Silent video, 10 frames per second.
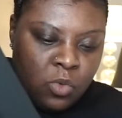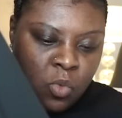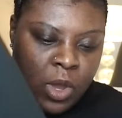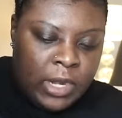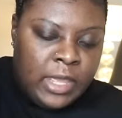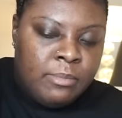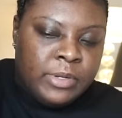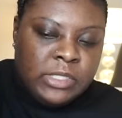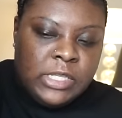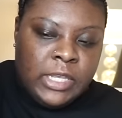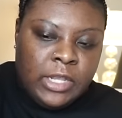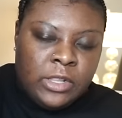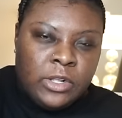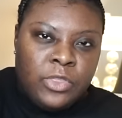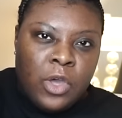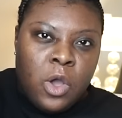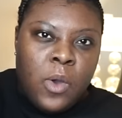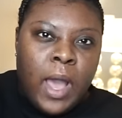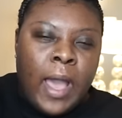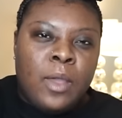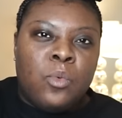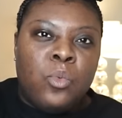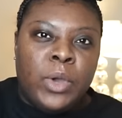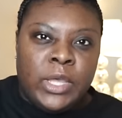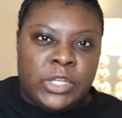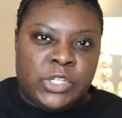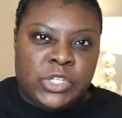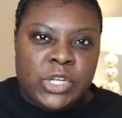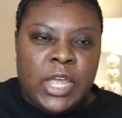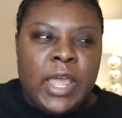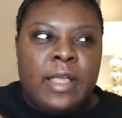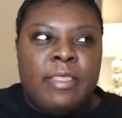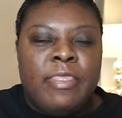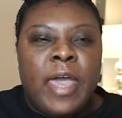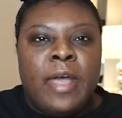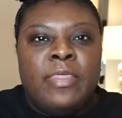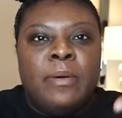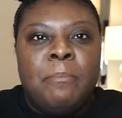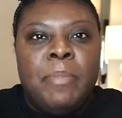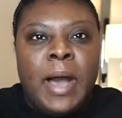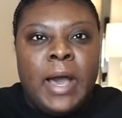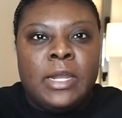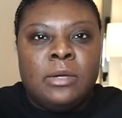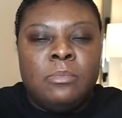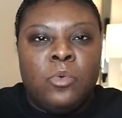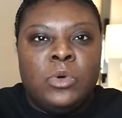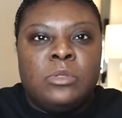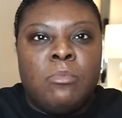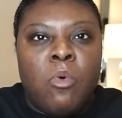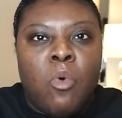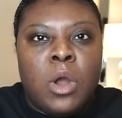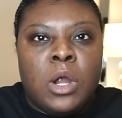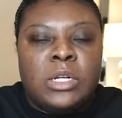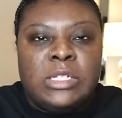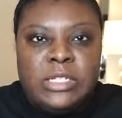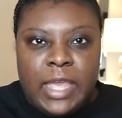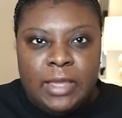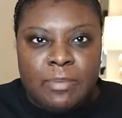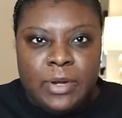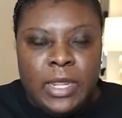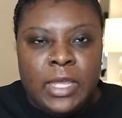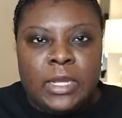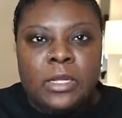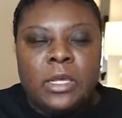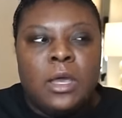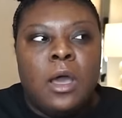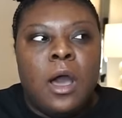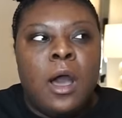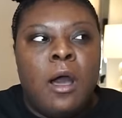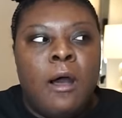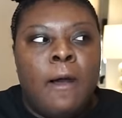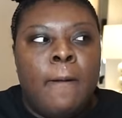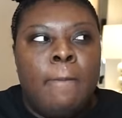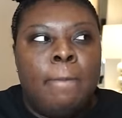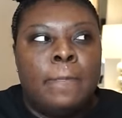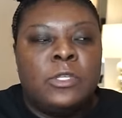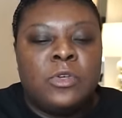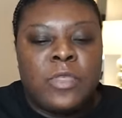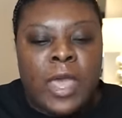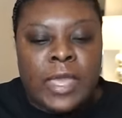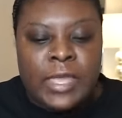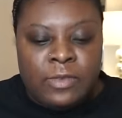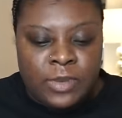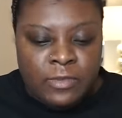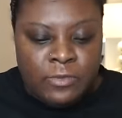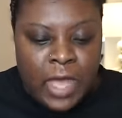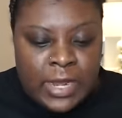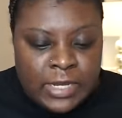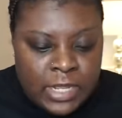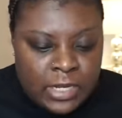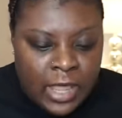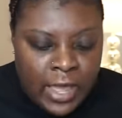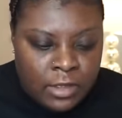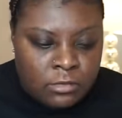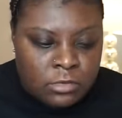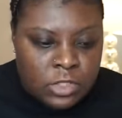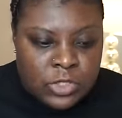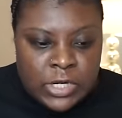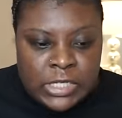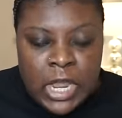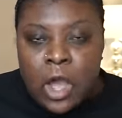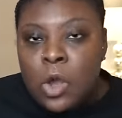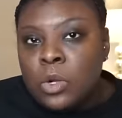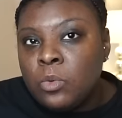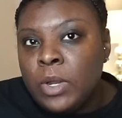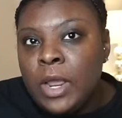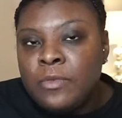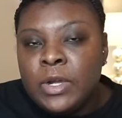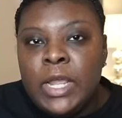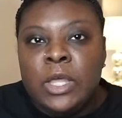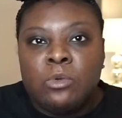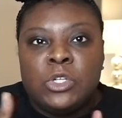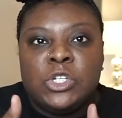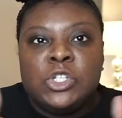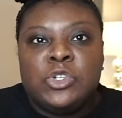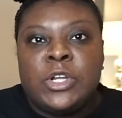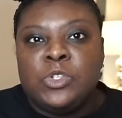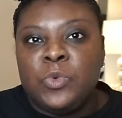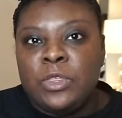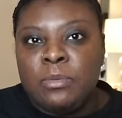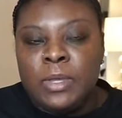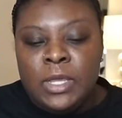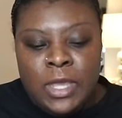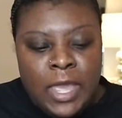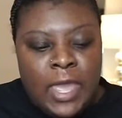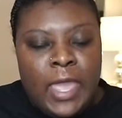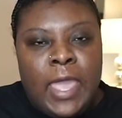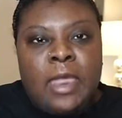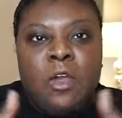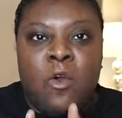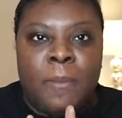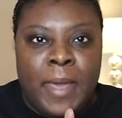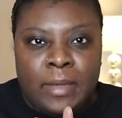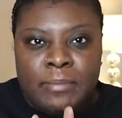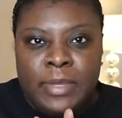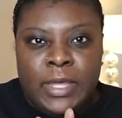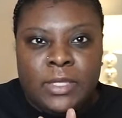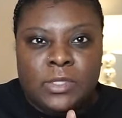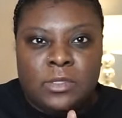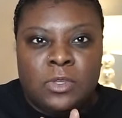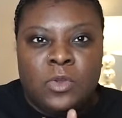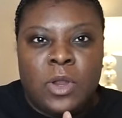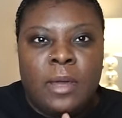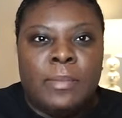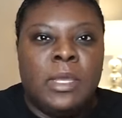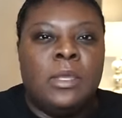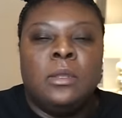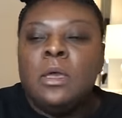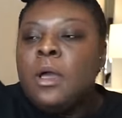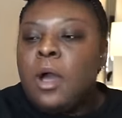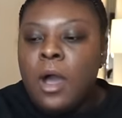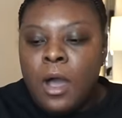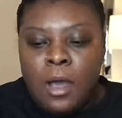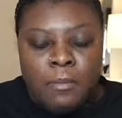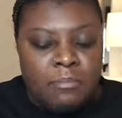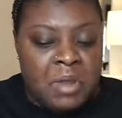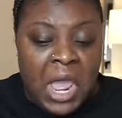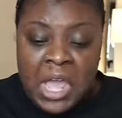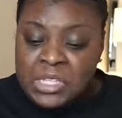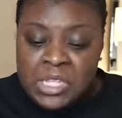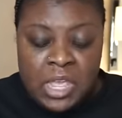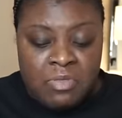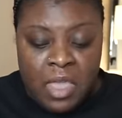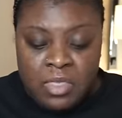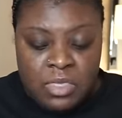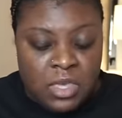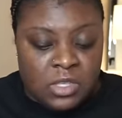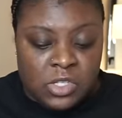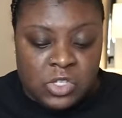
one in particular, though, I wish that the bottom was more tapered in, so that even if I did like stretch out or whatever, it'll just stretch with me and go back in place. You know what I mean? Not saying that this